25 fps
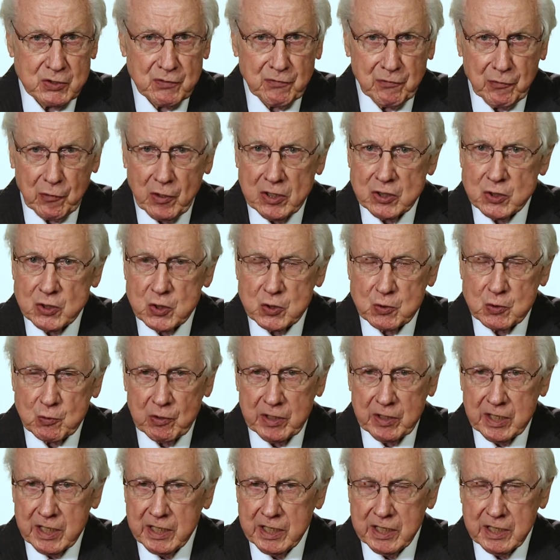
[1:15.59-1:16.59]

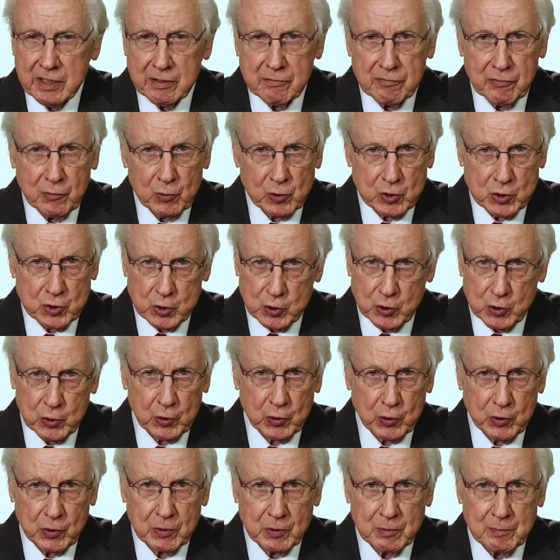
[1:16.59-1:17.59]
frustrating for
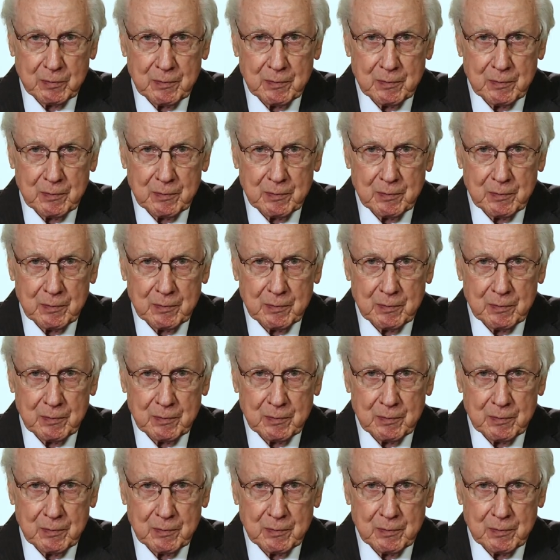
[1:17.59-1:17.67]
sure.